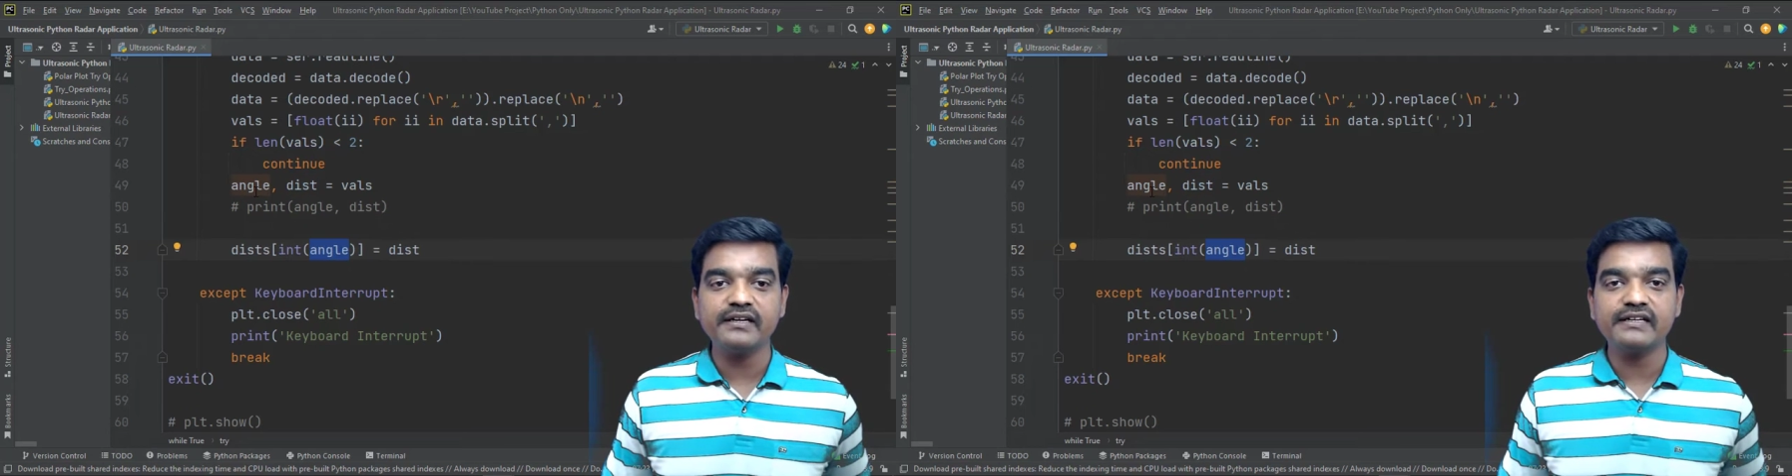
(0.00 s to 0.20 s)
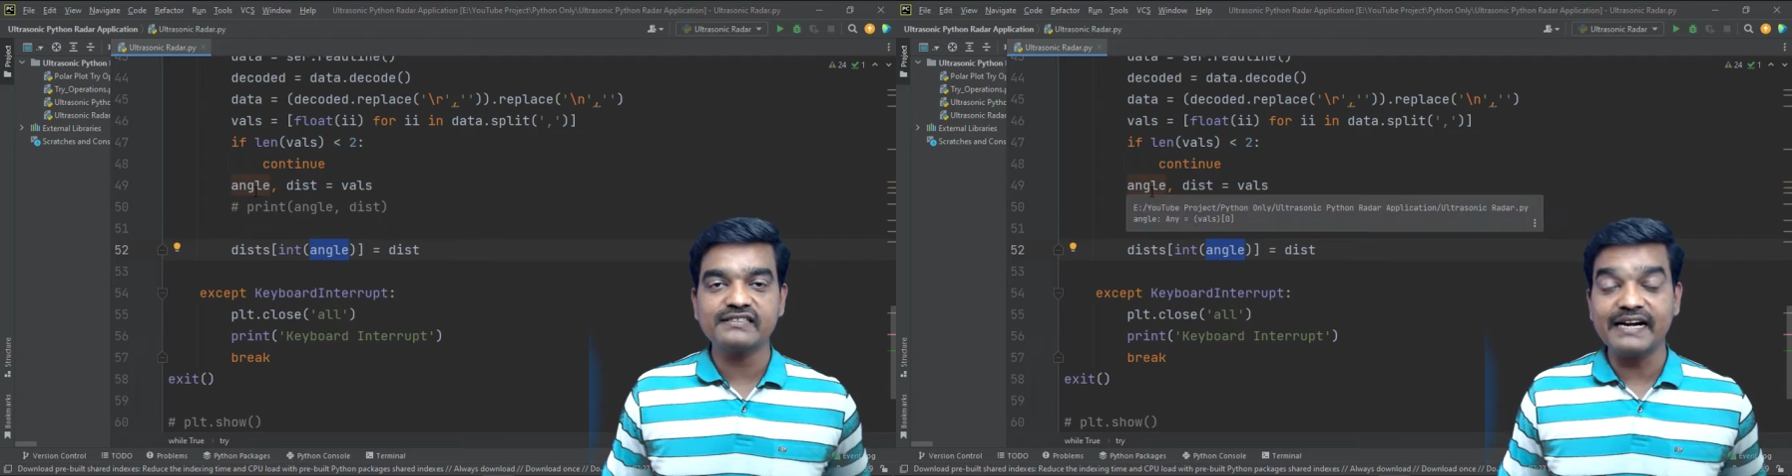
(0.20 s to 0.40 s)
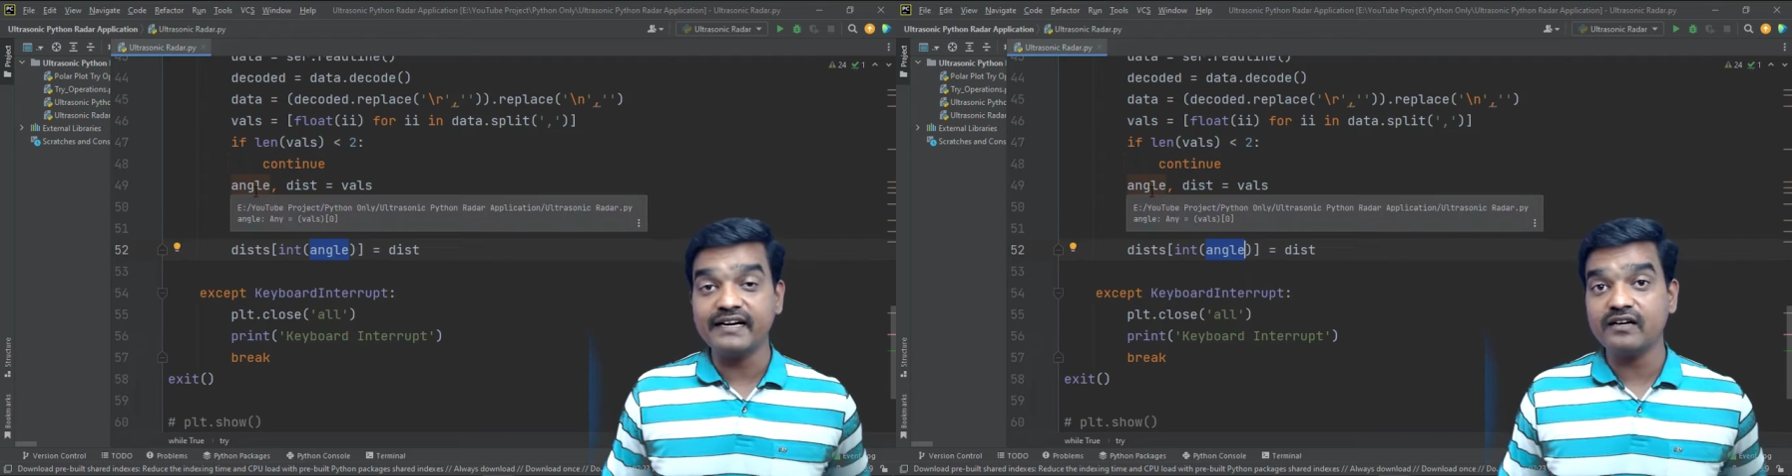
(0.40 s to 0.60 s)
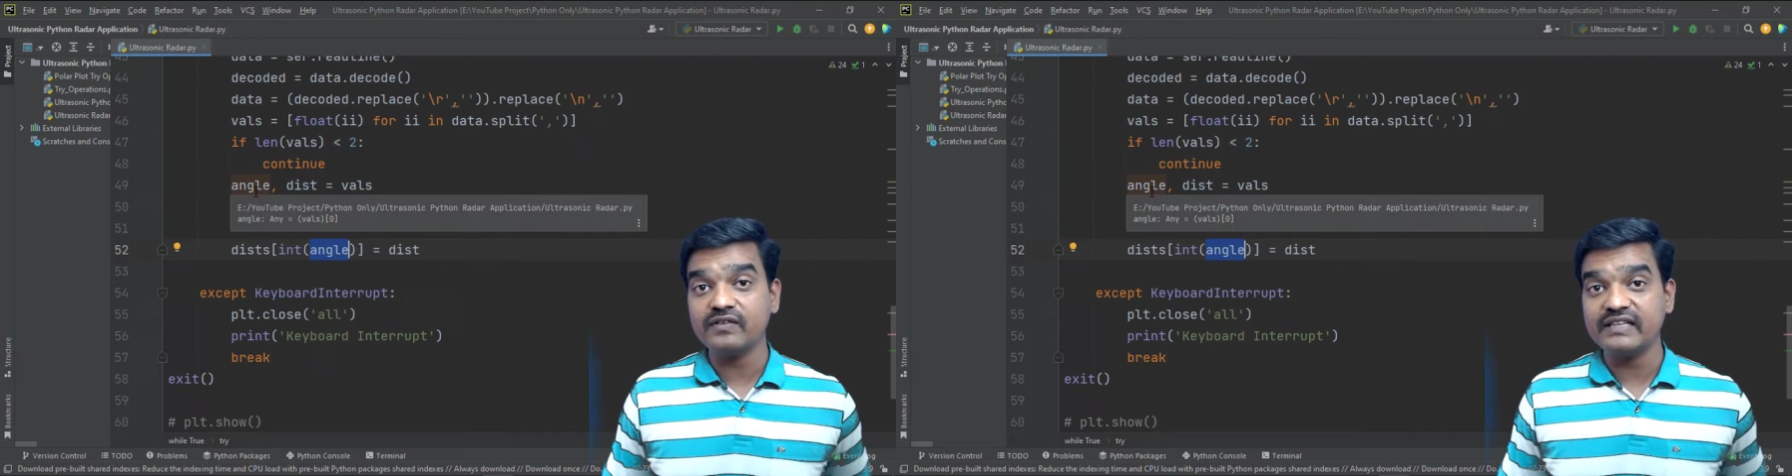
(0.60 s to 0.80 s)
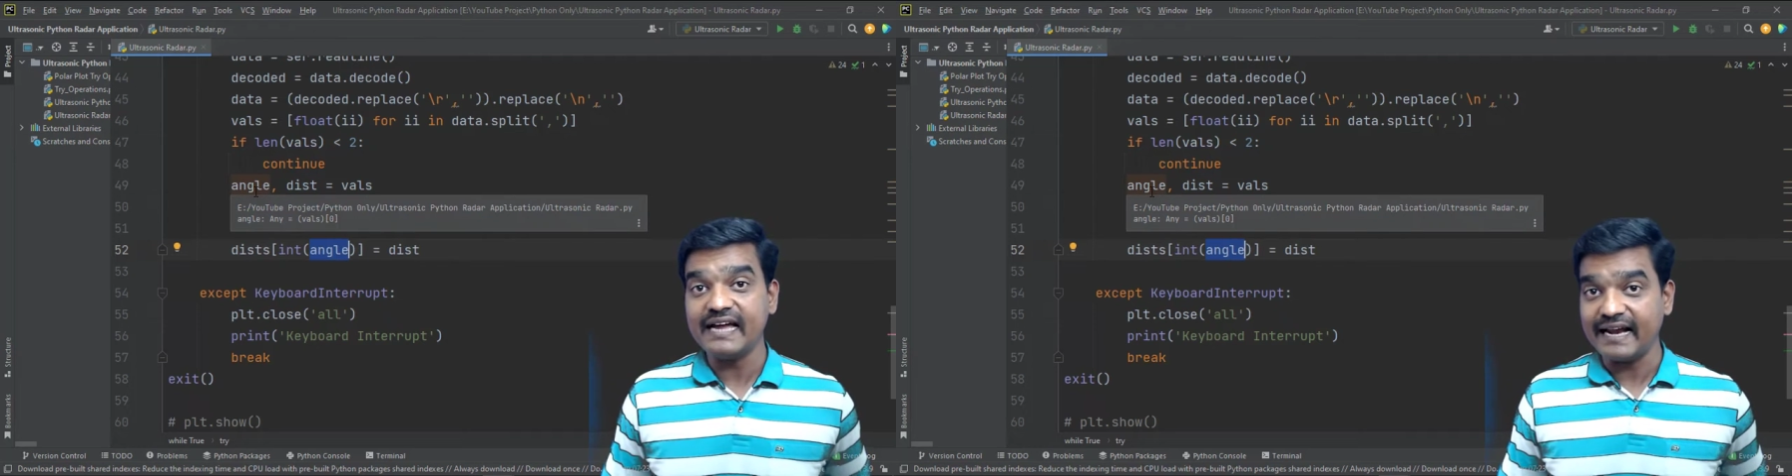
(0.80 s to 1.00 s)
decided
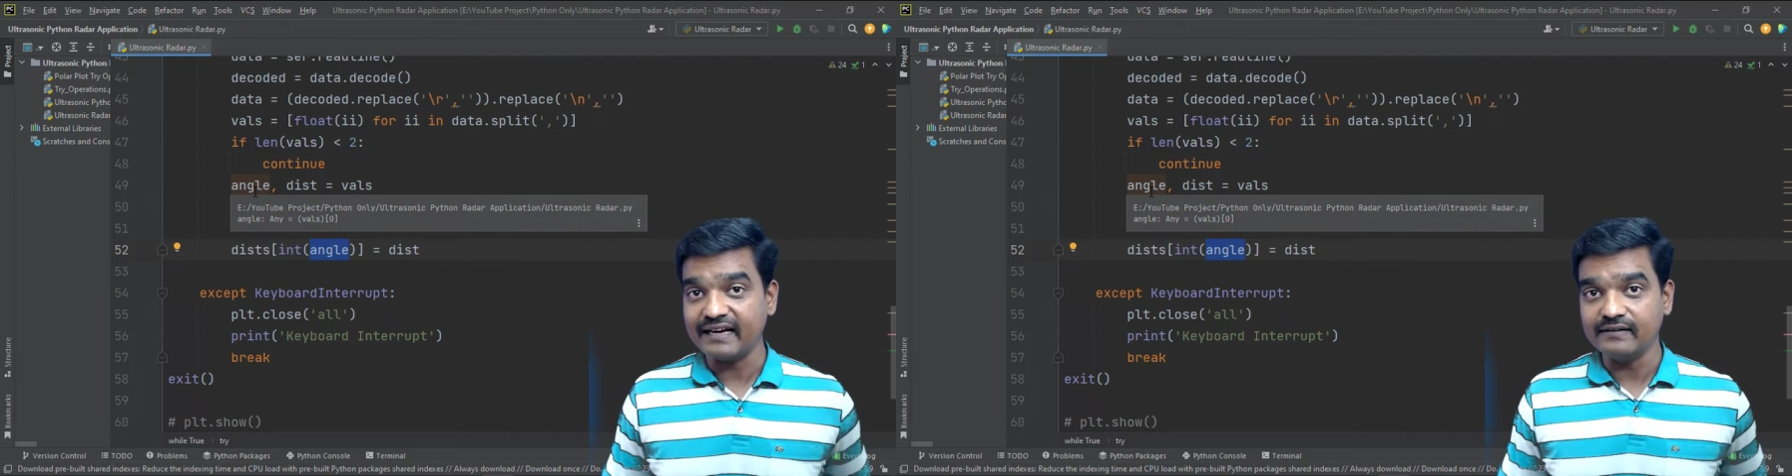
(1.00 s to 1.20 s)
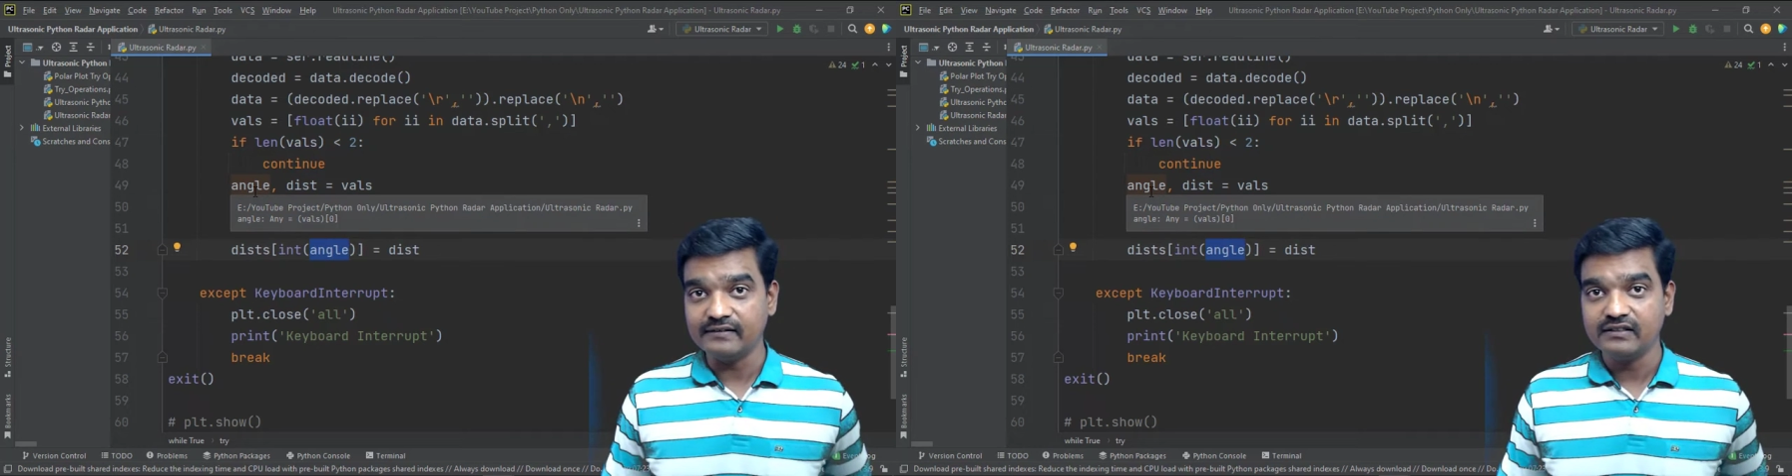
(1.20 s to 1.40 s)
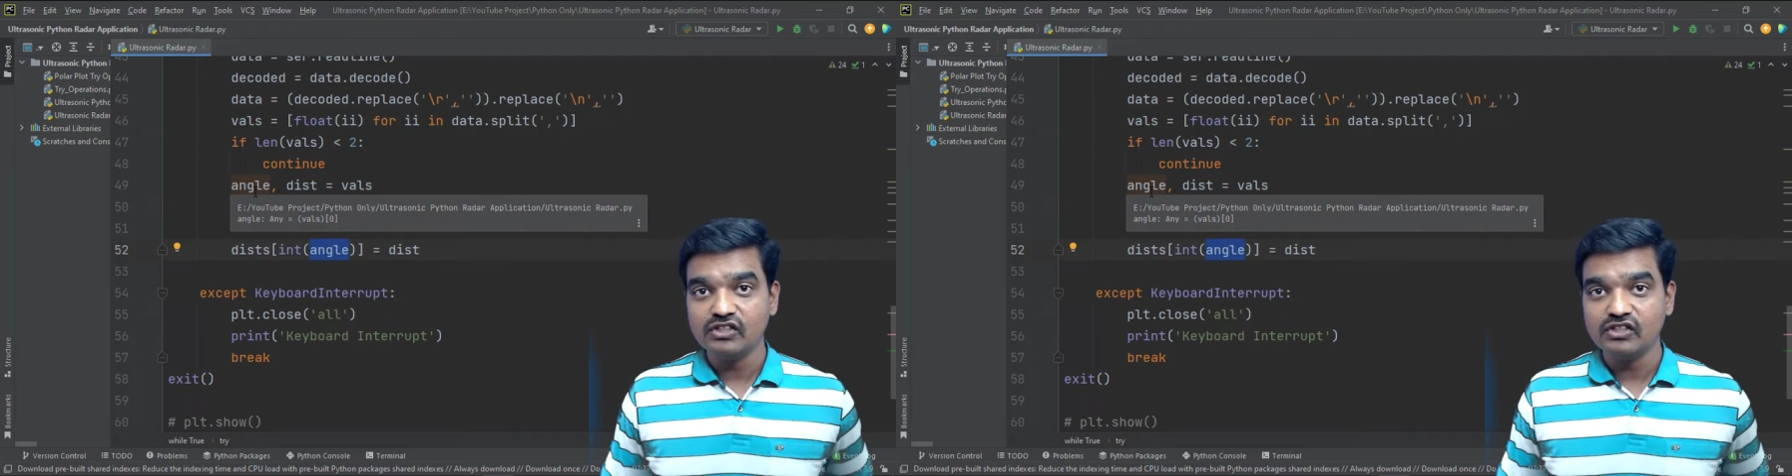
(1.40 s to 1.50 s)
with the angle.